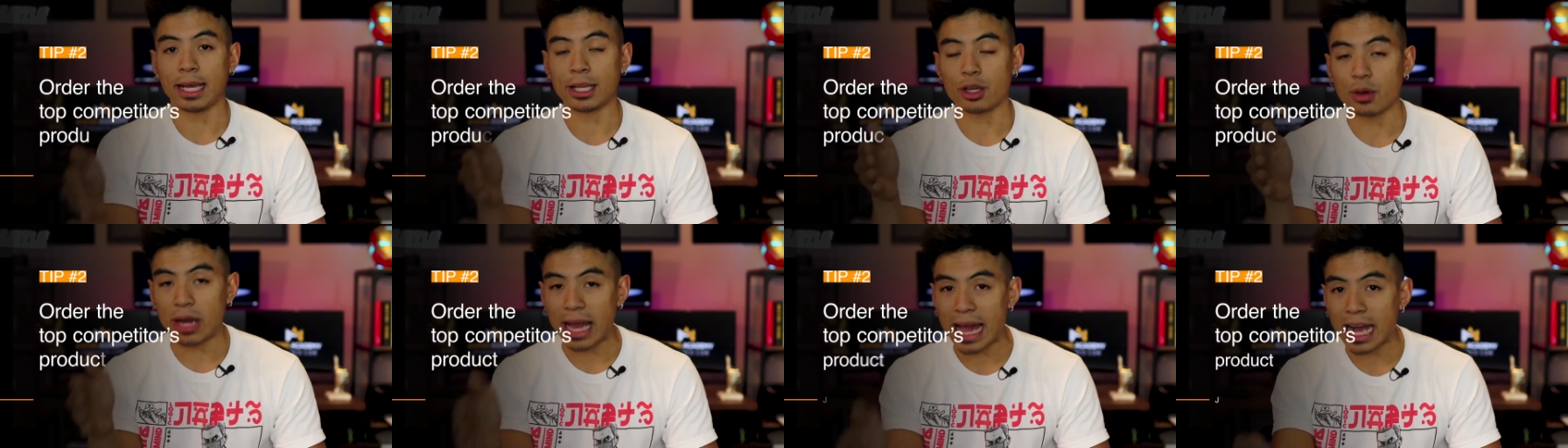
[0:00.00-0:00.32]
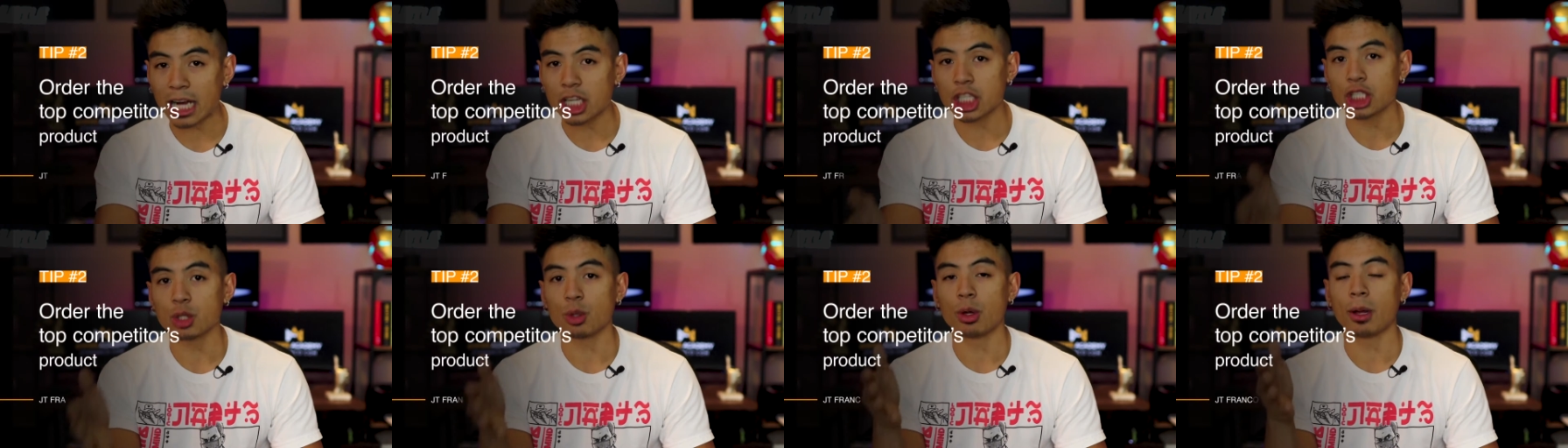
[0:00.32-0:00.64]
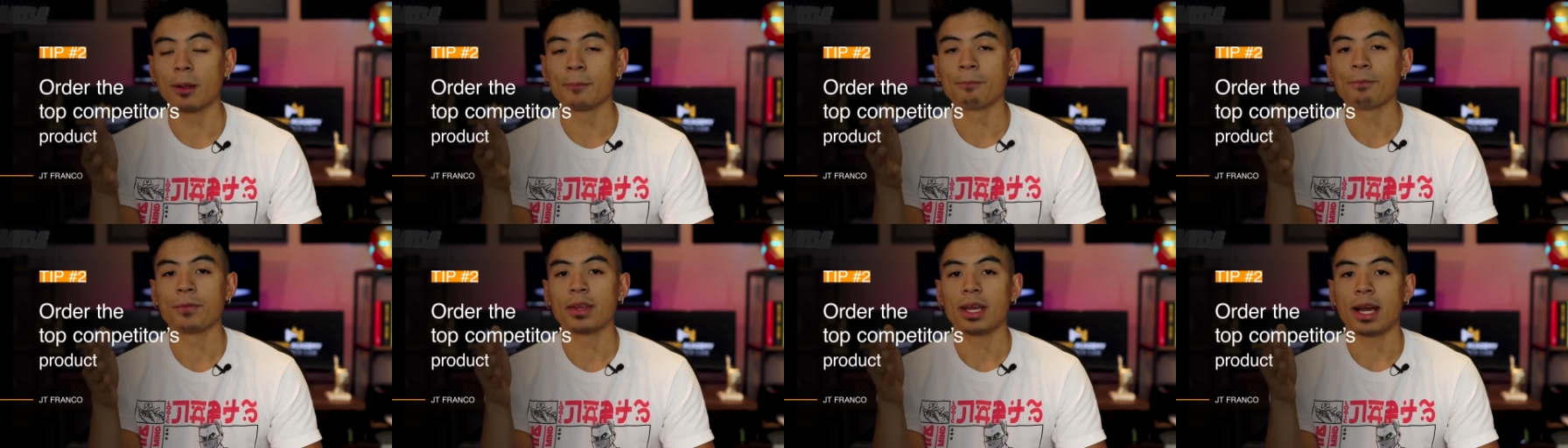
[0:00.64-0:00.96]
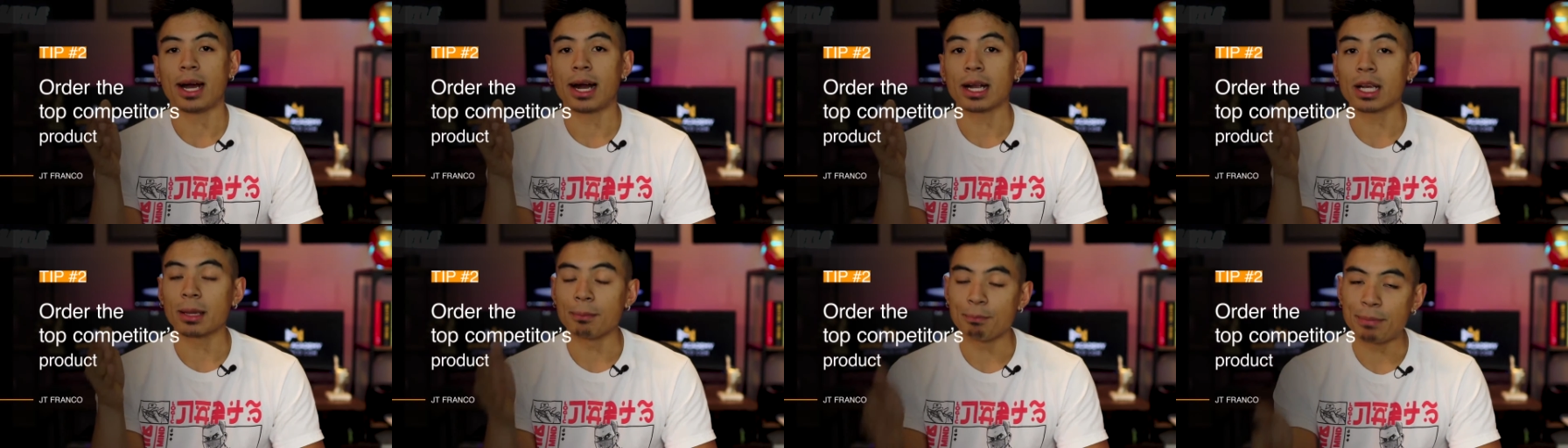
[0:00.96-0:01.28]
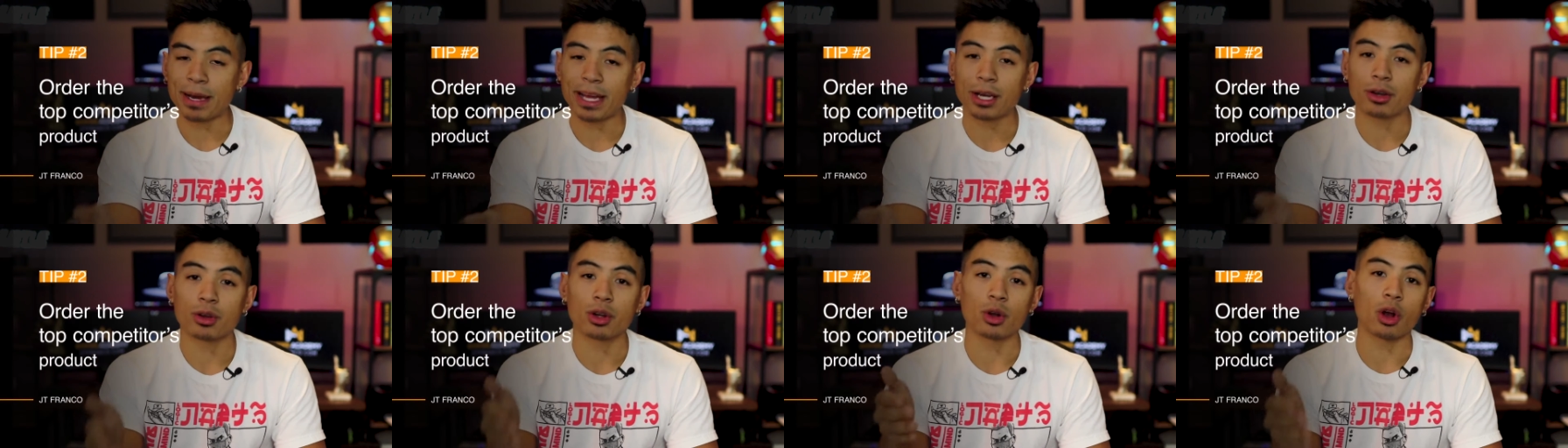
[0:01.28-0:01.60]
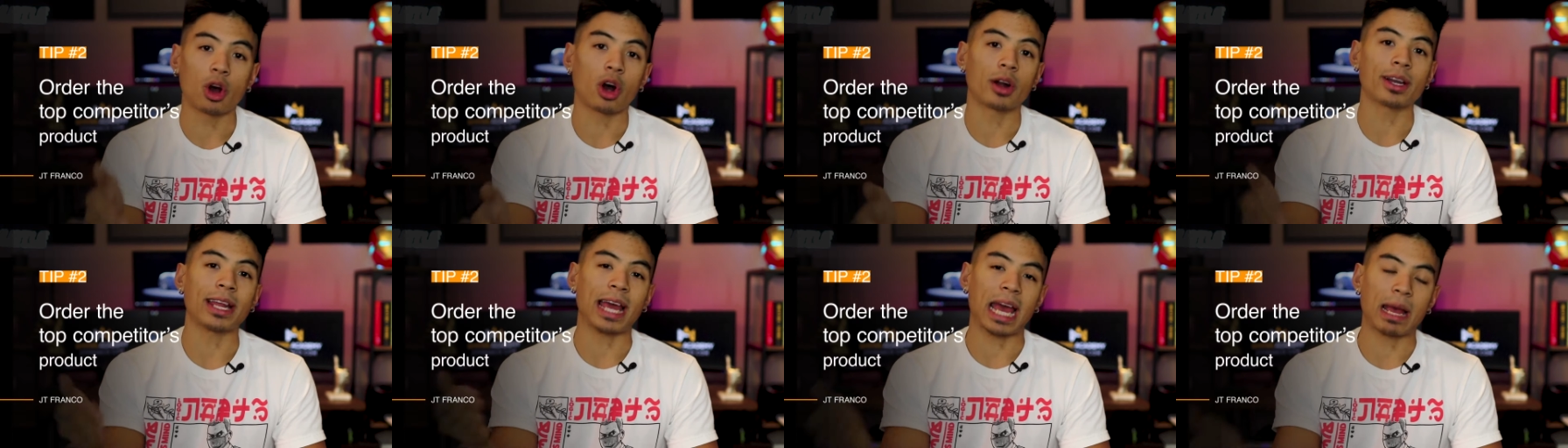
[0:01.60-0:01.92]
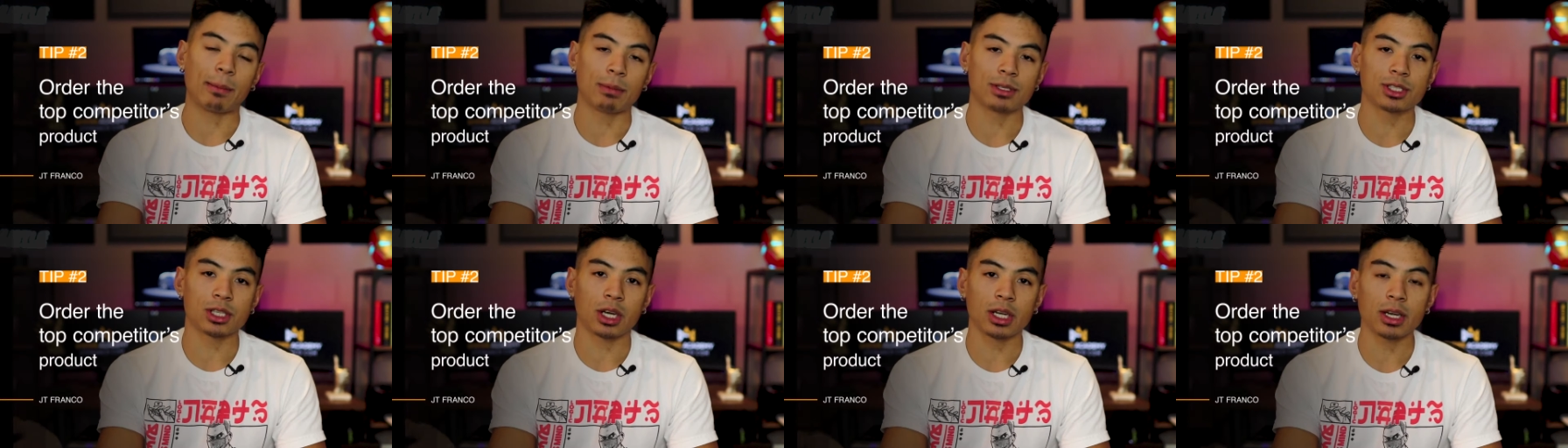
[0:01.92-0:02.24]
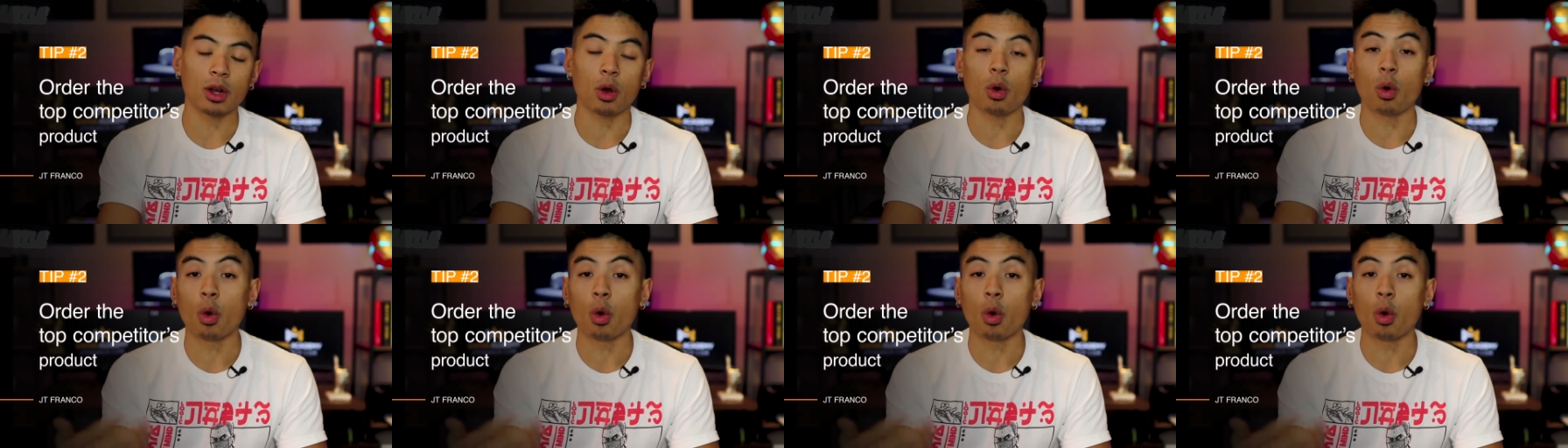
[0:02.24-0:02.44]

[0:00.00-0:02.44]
like your actual uh, competitor on Amazon,